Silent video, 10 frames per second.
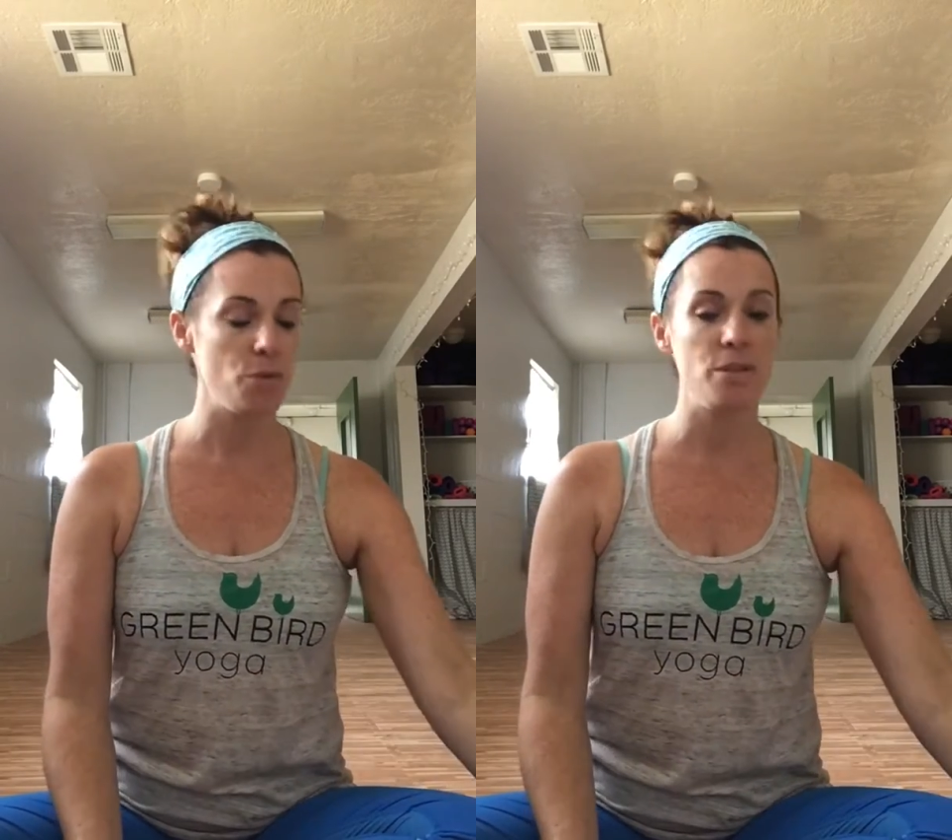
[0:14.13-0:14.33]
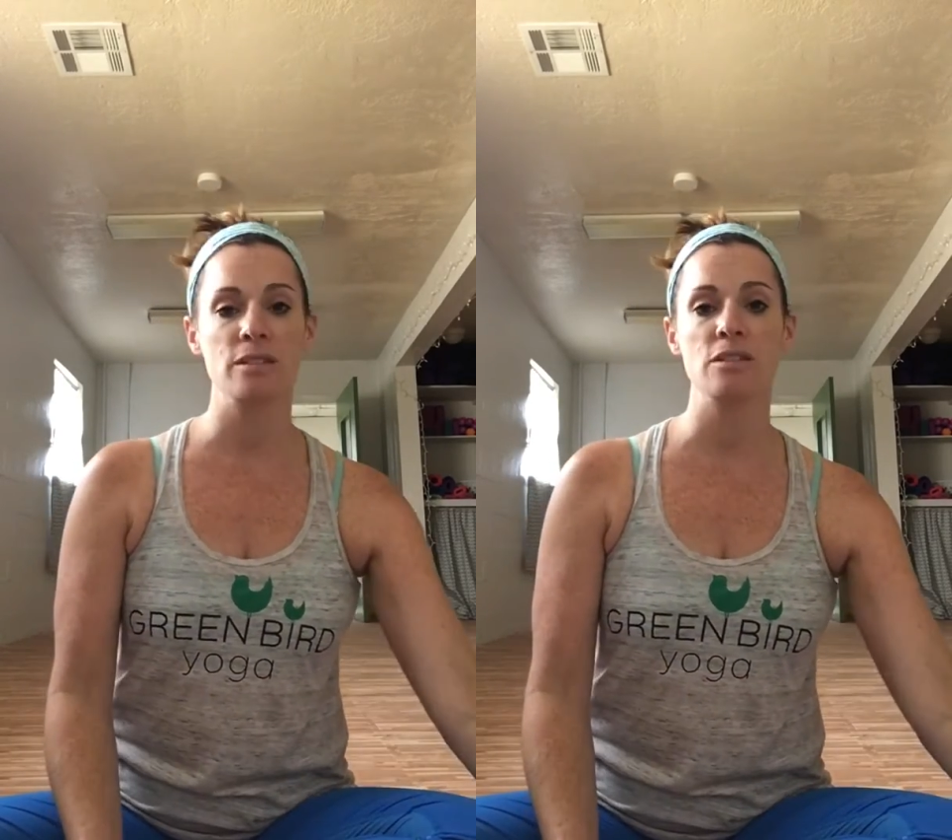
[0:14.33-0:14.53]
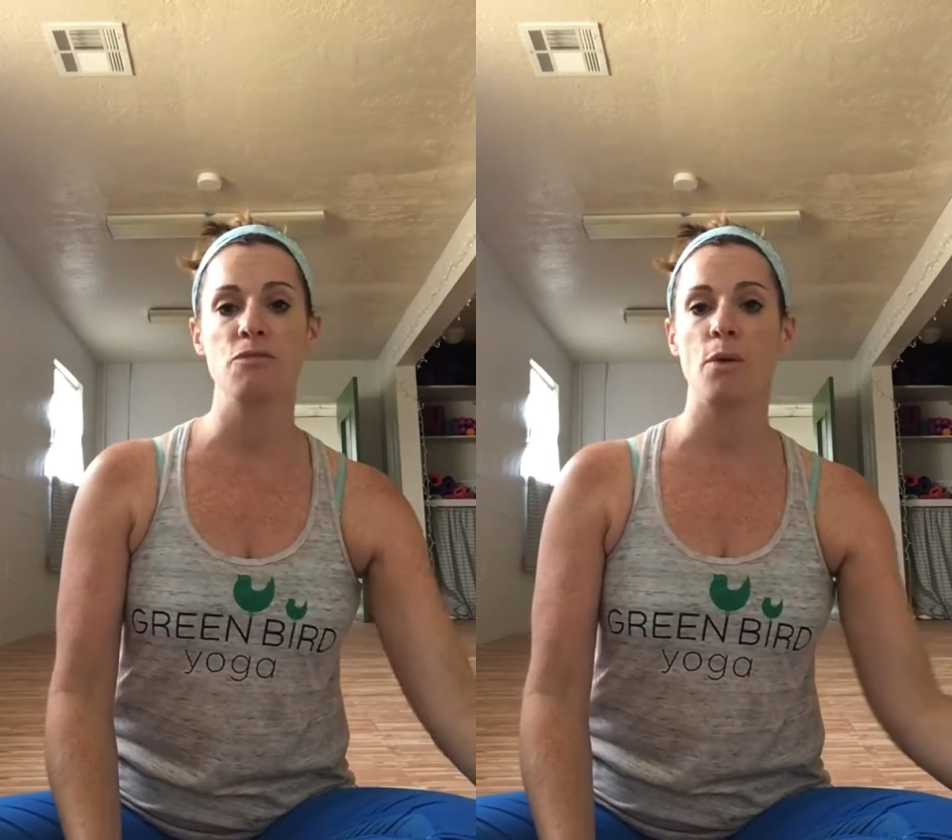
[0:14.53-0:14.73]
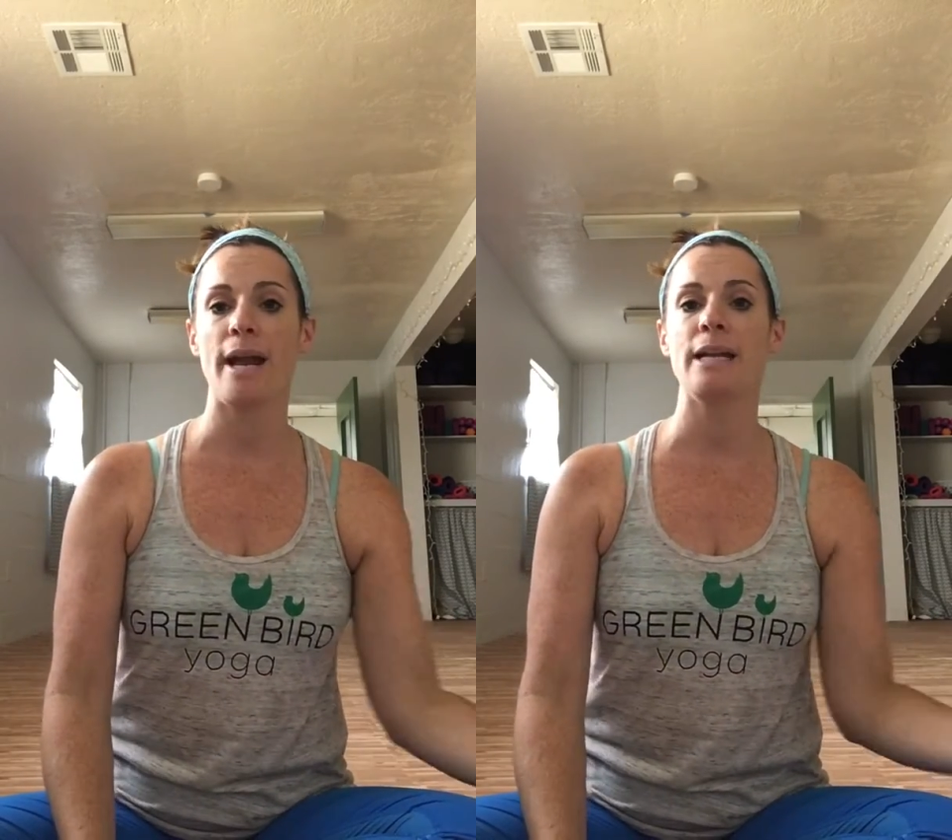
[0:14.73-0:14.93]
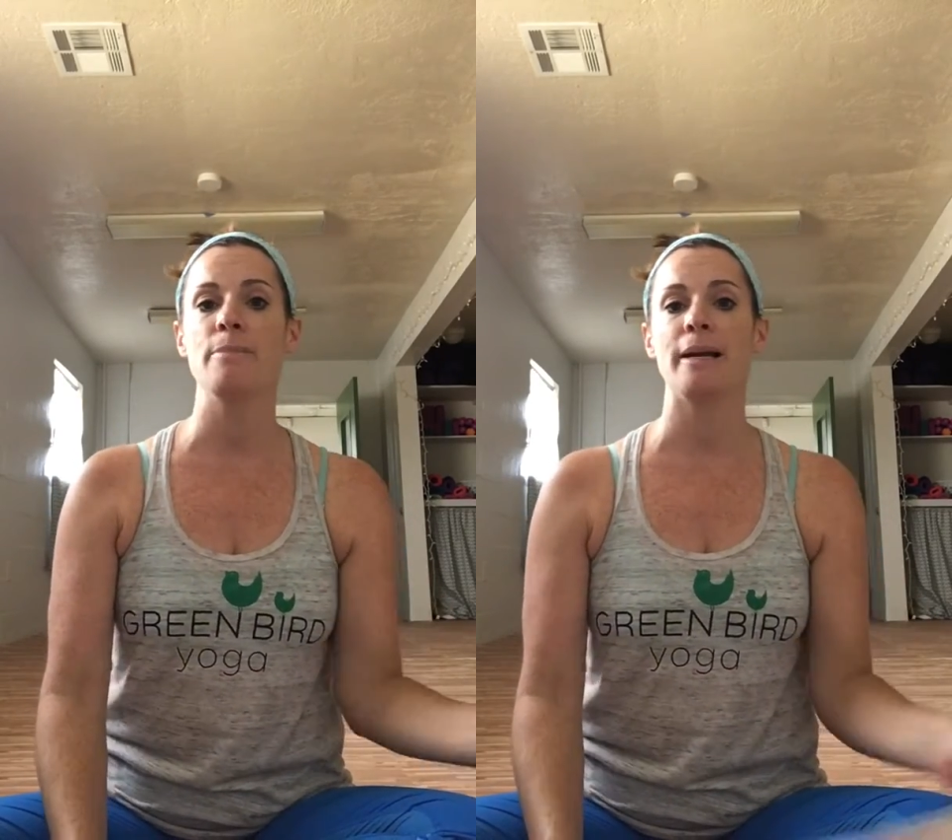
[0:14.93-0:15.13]
this is for
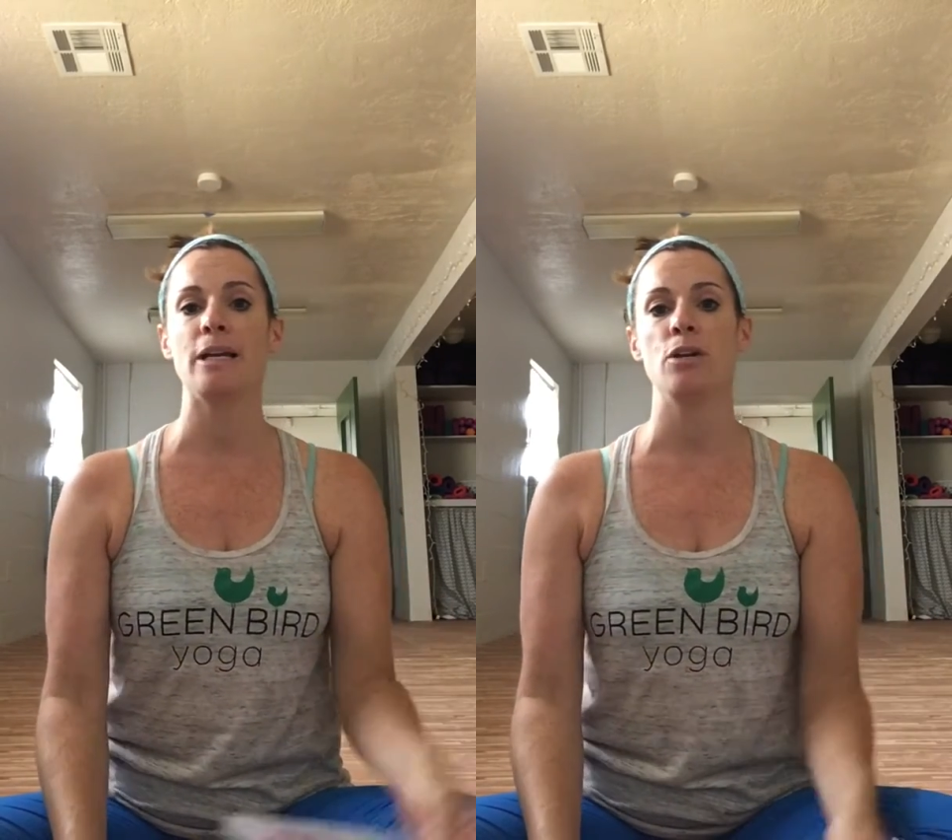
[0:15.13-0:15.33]
anybody